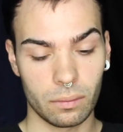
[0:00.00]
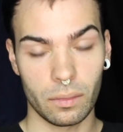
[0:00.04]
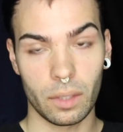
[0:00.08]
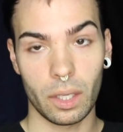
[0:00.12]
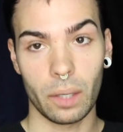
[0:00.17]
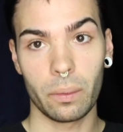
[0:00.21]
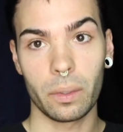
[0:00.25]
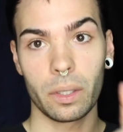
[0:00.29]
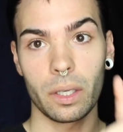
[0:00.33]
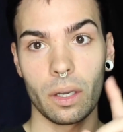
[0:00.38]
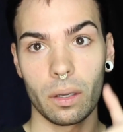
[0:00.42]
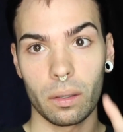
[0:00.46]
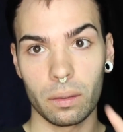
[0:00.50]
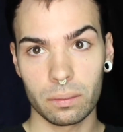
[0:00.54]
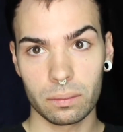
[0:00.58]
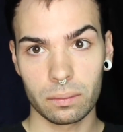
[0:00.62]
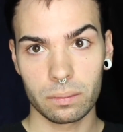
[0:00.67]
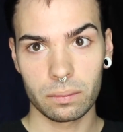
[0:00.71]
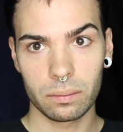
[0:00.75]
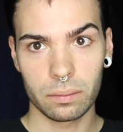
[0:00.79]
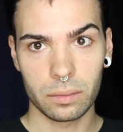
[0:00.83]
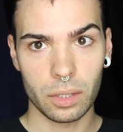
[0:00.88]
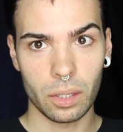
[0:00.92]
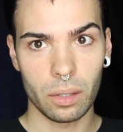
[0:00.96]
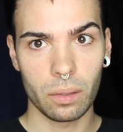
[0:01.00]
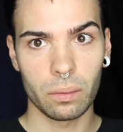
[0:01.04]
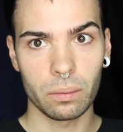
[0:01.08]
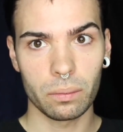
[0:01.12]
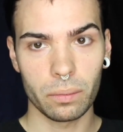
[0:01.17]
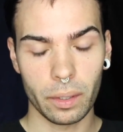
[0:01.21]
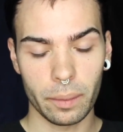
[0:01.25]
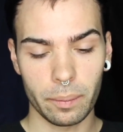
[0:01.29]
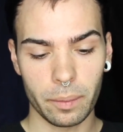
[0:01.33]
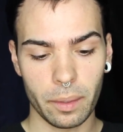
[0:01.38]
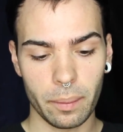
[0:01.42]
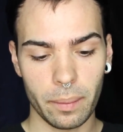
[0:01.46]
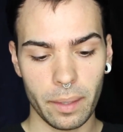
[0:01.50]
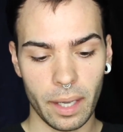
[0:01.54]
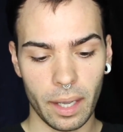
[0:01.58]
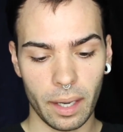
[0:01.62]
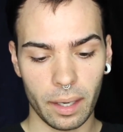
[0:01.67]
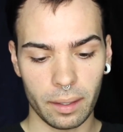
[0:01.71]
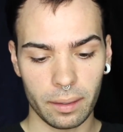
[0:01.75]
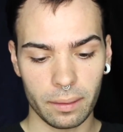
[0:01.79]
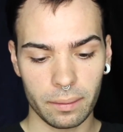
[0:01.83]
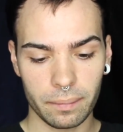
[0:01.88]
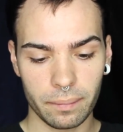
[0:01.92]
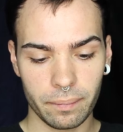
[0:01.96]
There we go. Don't rip the
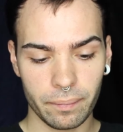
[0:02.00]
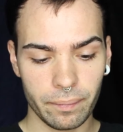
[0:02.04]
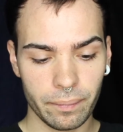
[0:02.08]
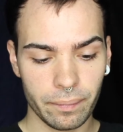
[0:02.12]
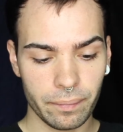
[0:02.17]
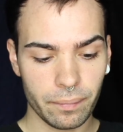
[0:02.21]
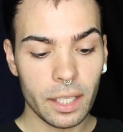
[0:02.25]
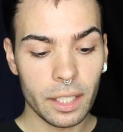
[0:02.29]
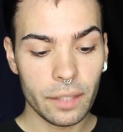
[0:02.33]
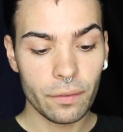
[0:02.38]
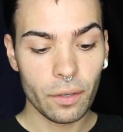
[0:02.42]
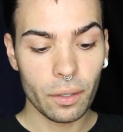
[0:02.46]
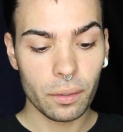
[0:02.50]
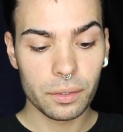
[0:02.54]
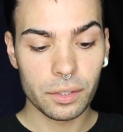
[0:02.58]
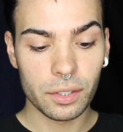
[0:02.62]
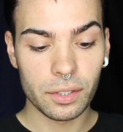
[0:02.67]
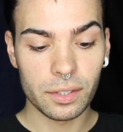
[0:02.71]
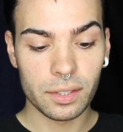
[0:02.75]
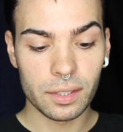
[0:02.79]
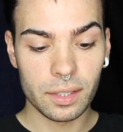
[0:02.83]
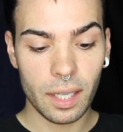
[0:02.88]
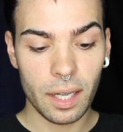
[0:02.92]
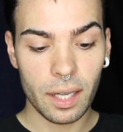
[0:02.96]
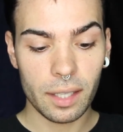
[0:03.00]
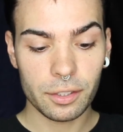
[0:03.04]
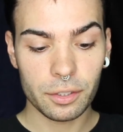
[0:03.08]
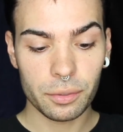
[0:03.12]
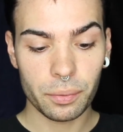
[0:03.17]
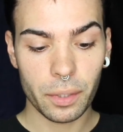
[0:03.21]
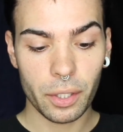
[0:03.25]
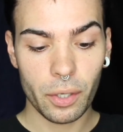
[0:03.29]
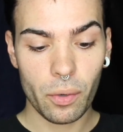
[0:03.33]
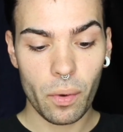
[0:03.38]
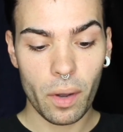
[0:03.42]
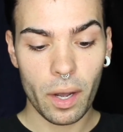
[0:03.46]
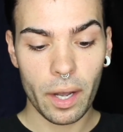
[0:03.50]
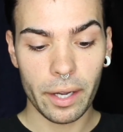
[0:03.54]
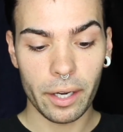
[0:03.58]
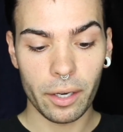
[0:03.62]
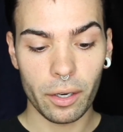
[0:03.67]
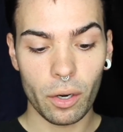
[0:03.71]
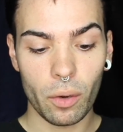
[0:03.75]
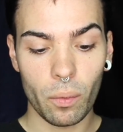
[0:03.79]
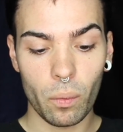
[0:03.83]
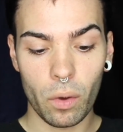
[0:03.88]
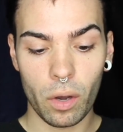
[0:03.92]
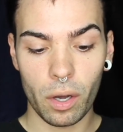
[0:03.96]
bag. Evo does not
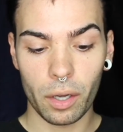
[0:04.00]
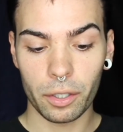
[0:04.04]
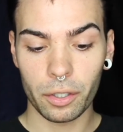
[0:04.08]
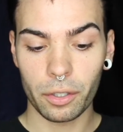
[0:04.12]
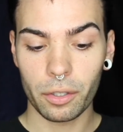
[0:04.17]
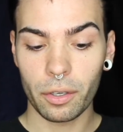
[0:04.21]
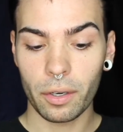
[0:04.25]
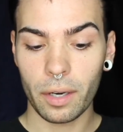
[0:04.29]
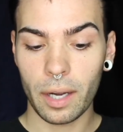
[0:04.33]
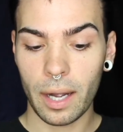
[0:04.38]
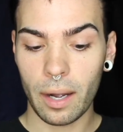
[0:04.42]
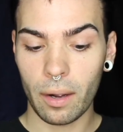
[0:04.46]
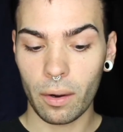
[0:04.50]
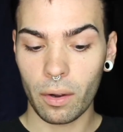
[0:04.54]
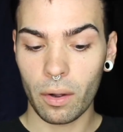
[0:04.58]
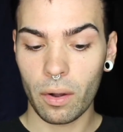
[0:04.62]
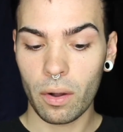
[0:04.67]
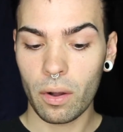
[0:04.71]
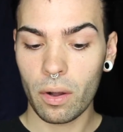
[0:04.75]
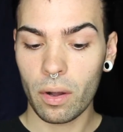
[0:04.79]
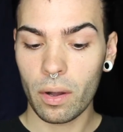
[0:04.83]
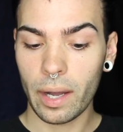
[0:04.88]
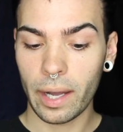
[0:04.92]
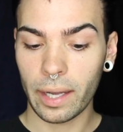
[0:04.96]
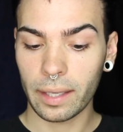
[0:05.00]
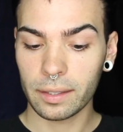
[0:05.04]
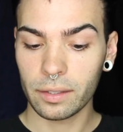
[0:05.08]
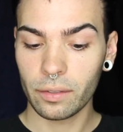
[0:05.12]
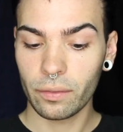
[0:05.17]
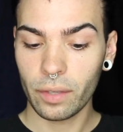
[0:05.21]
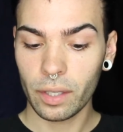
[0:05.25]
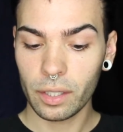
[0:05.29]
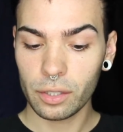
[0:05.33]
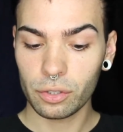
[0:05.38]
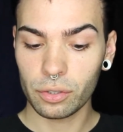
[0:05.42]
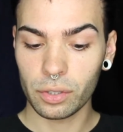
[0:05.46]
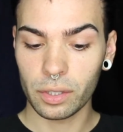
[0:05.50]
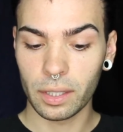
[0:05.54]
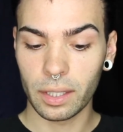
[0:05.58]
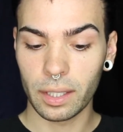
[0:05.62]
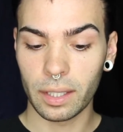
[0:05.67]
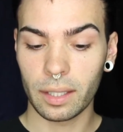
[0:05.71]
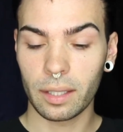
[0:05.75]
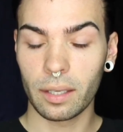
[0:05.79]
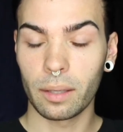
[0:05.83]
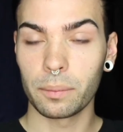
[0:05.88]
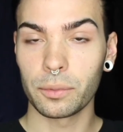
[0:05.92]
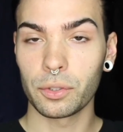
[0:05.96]
require water or alcohol activation.
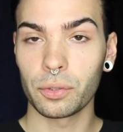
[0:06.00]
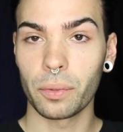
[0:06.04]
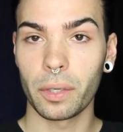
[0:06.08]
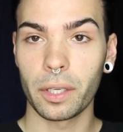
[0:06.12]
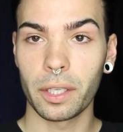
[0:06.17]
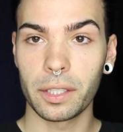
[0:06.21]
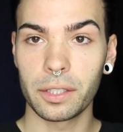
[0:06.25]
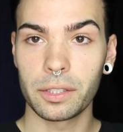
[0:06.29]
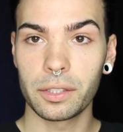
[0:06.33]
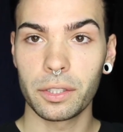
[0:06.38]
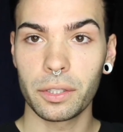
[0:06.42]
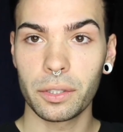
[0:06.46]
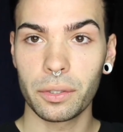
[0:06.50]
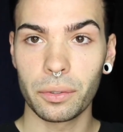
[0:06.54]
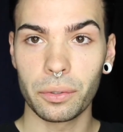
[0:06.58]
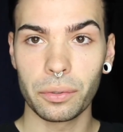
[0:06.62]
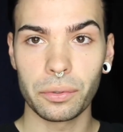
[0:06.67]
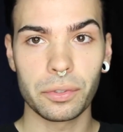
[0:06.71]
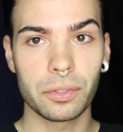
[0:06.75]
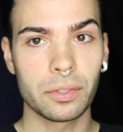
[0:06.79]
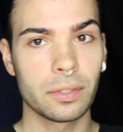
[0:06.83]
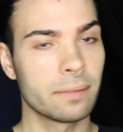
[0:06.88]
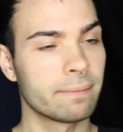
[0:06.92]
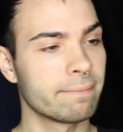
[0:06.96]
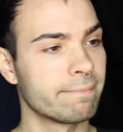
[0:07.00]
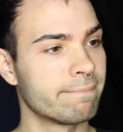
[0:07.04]
It comes ready to use.